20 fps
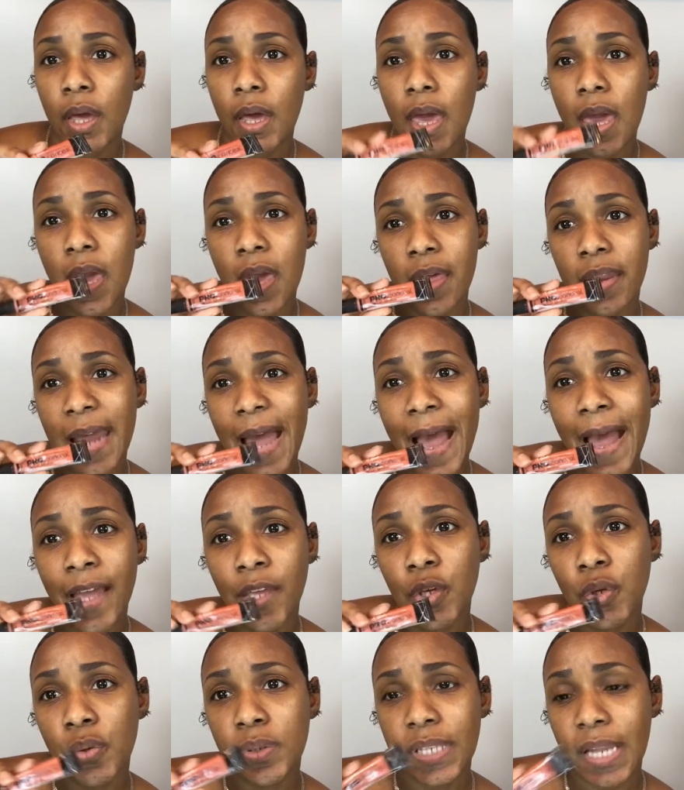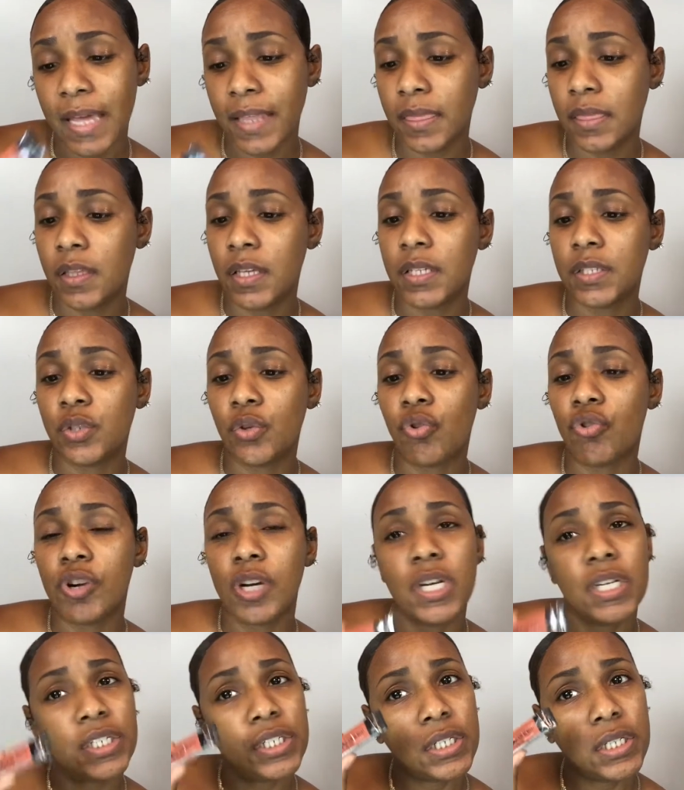And I use like this
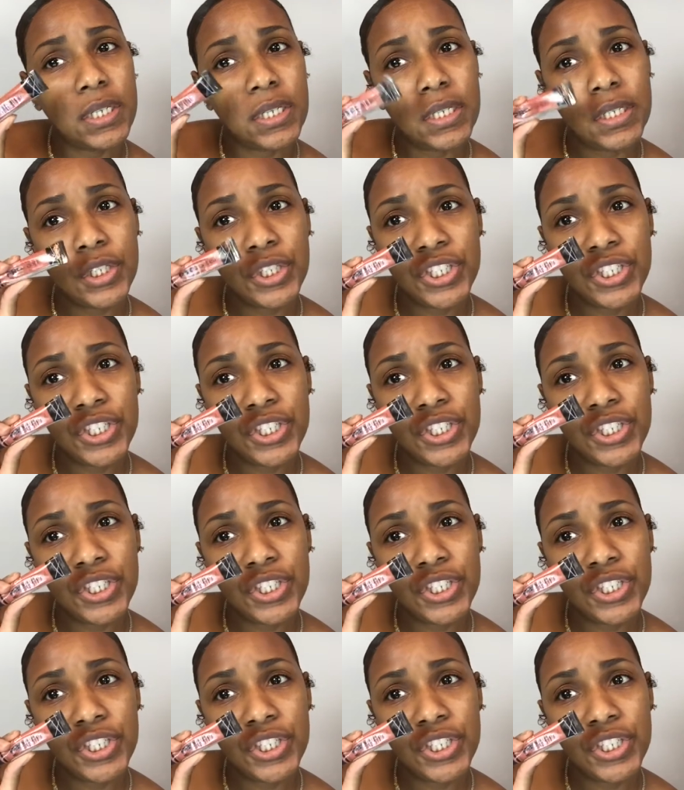orangey